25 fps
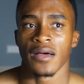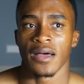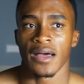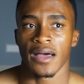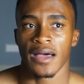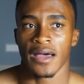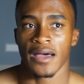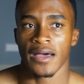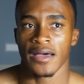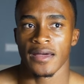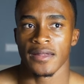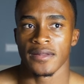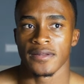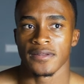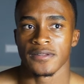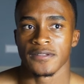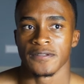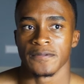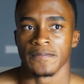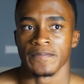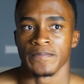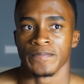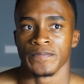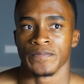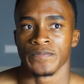And
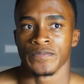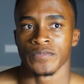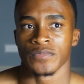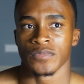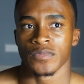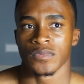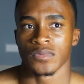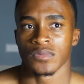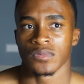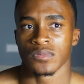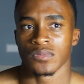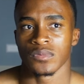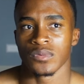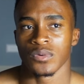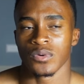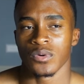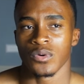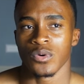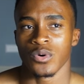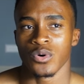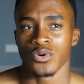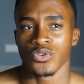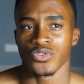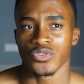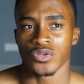
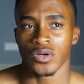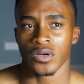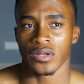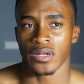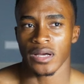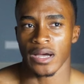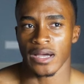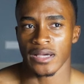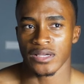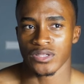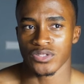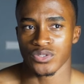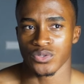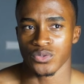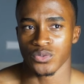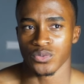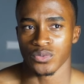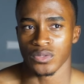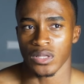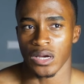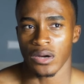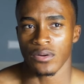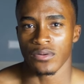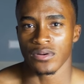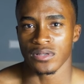all throughout high school,
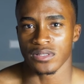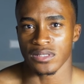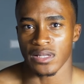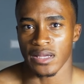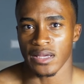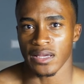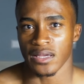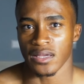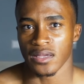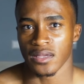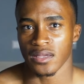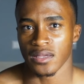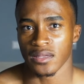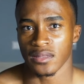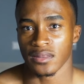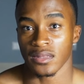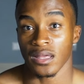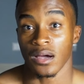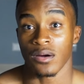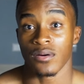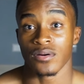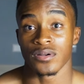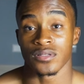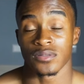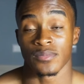that
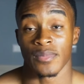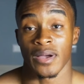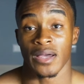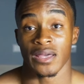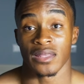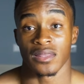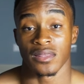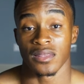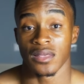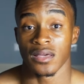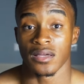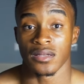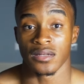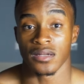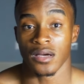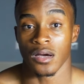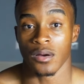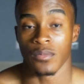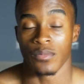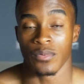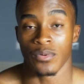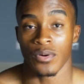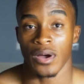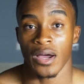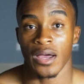was my thing now, bro.